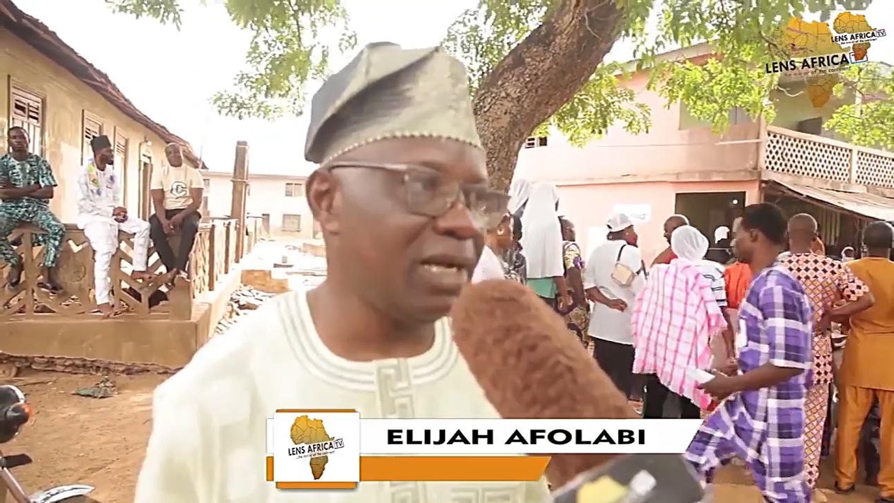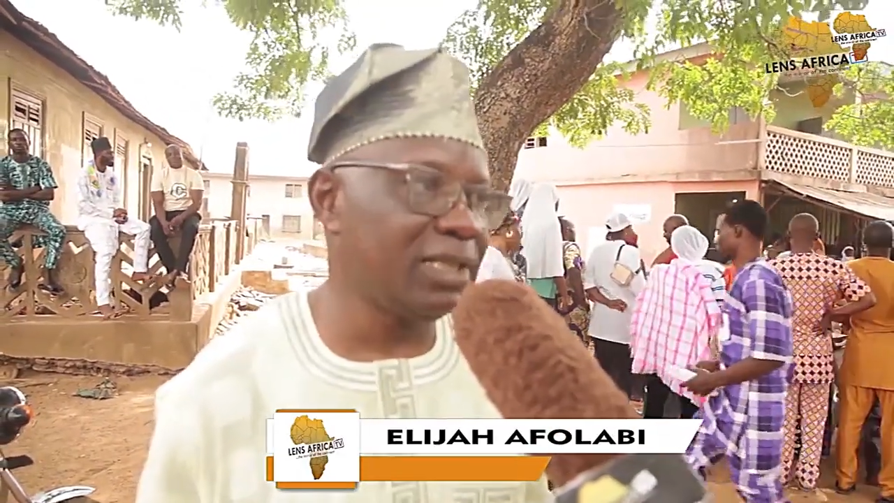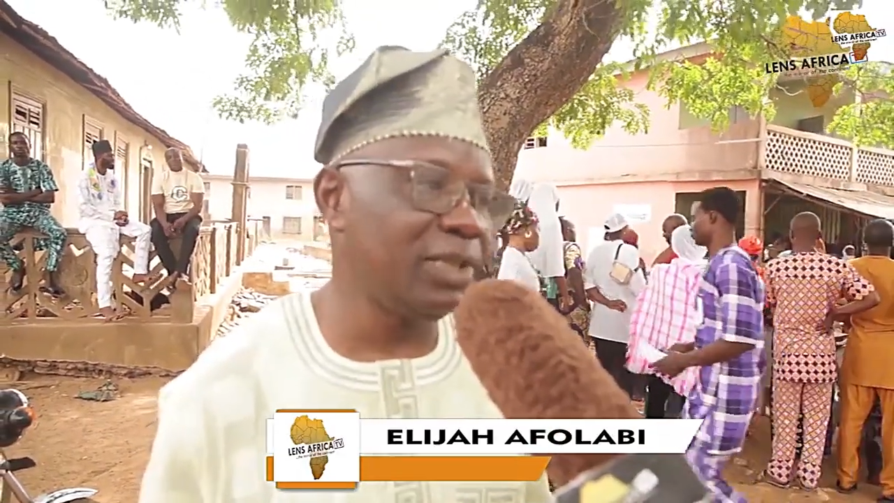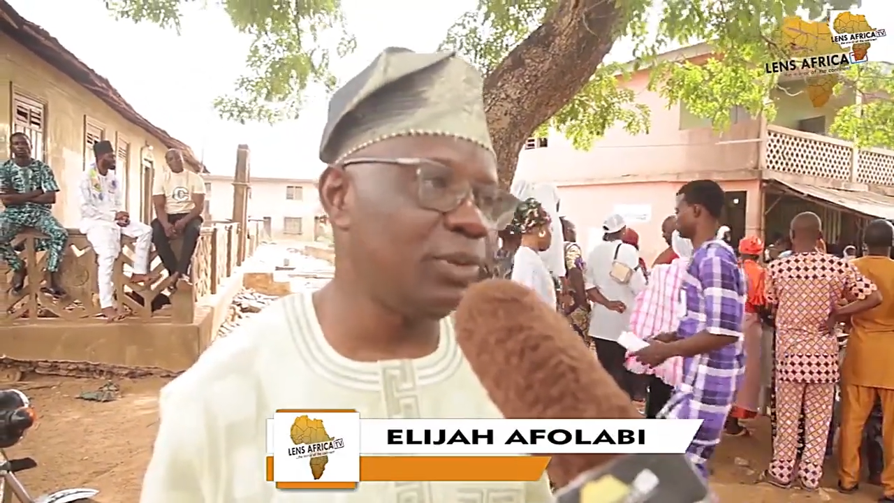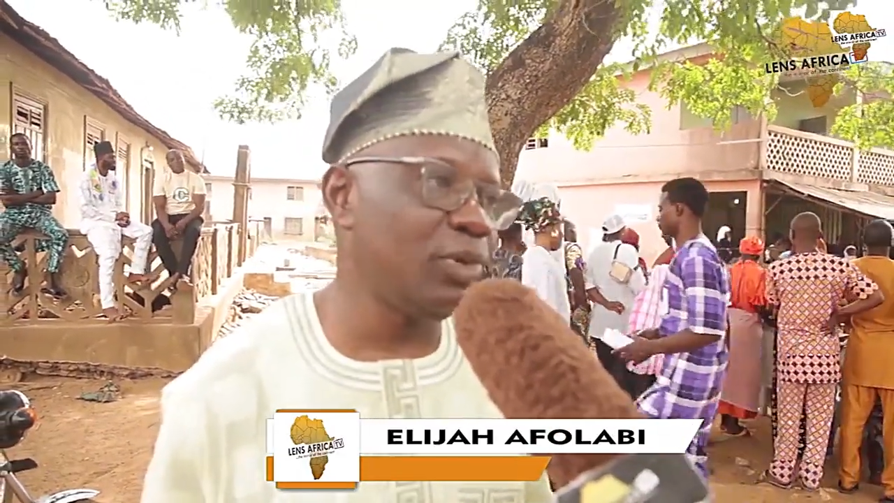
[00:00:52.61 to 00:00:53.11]

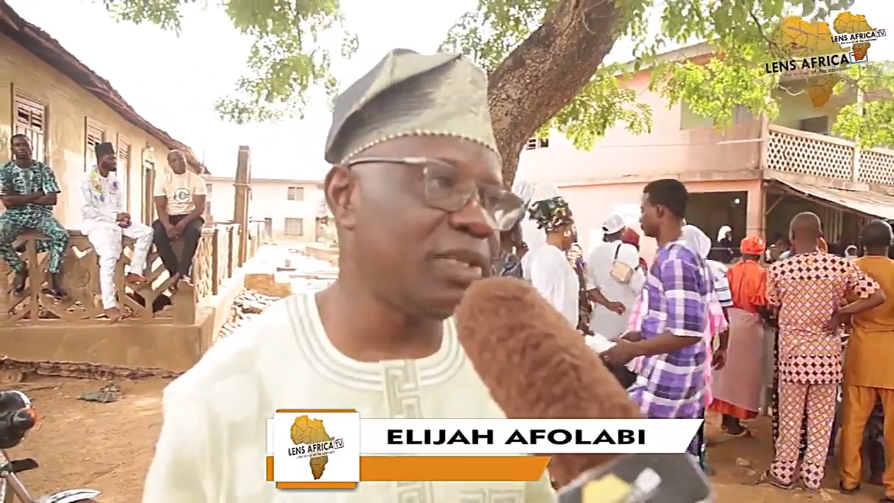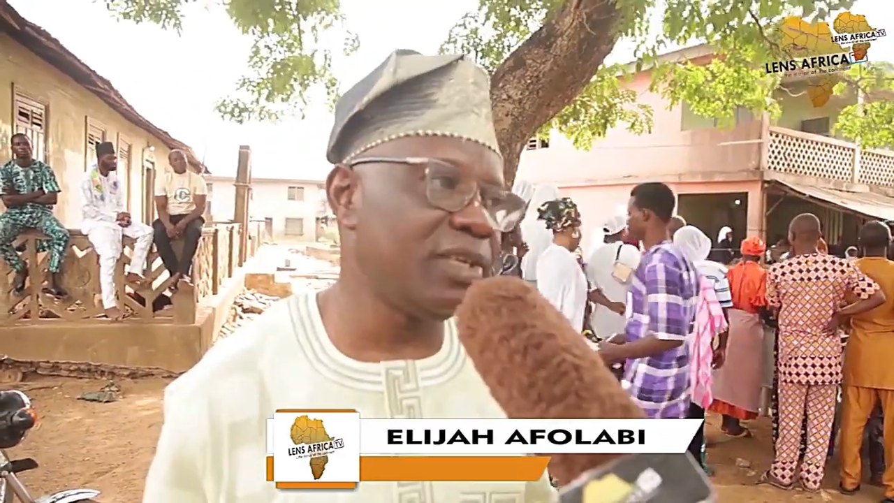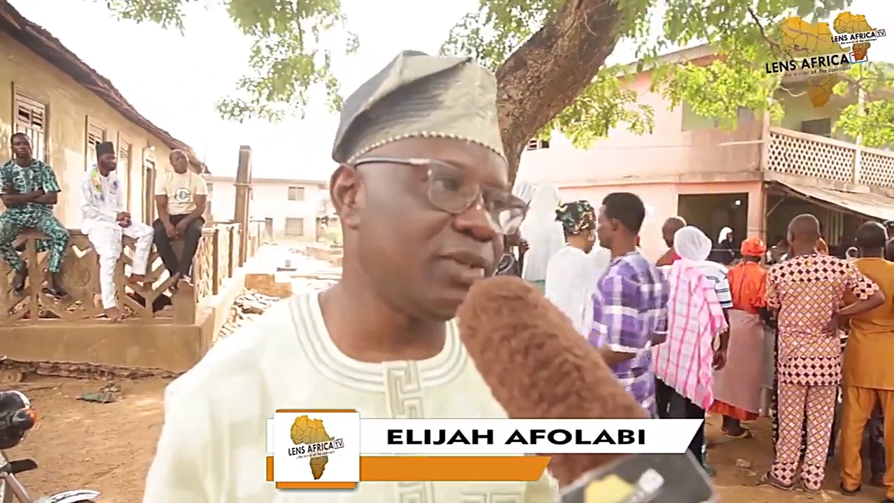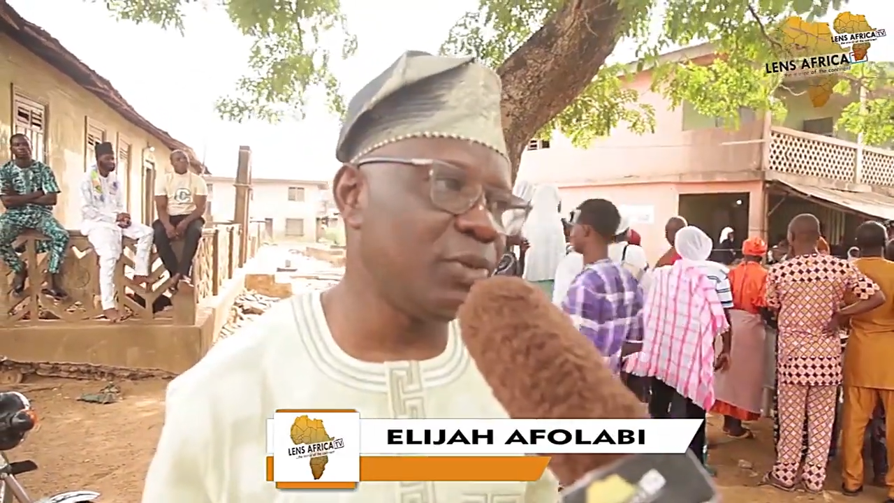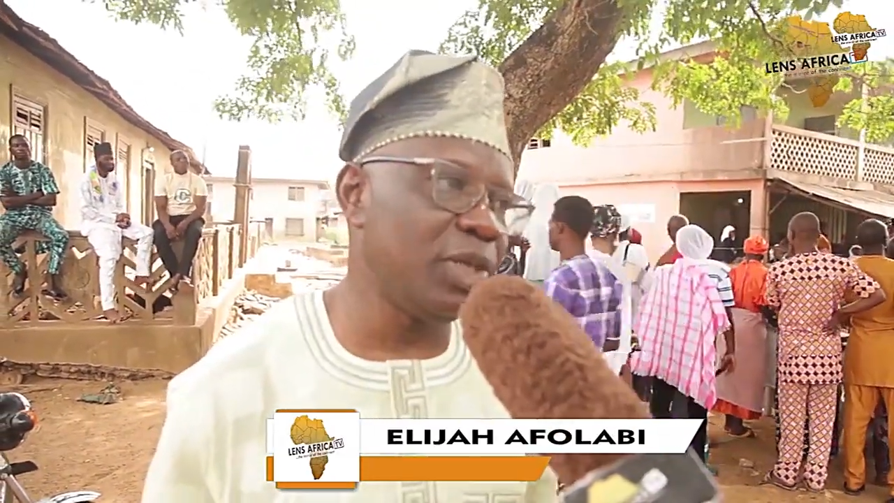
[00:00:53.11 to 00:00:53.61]
and the
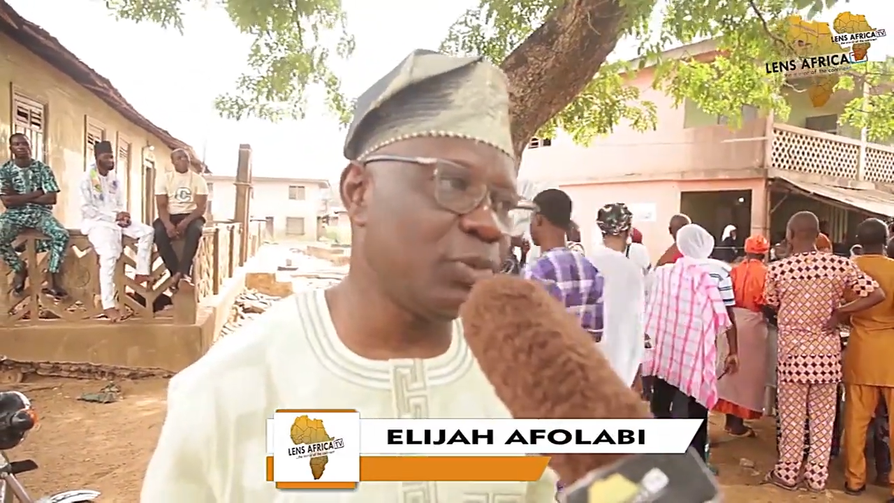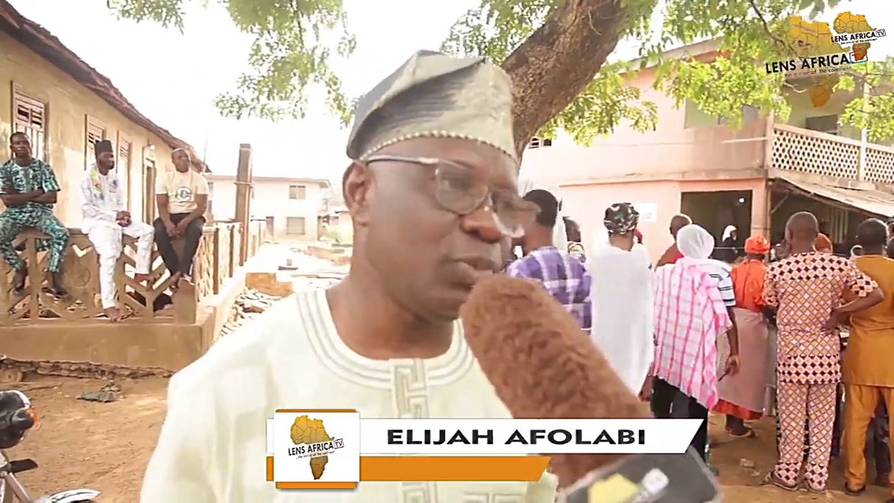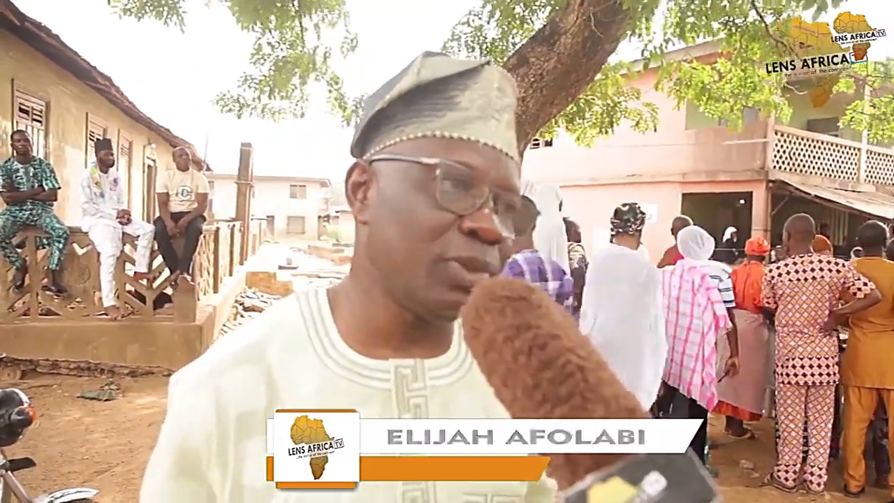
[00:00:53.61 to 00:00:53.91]
unit is Unit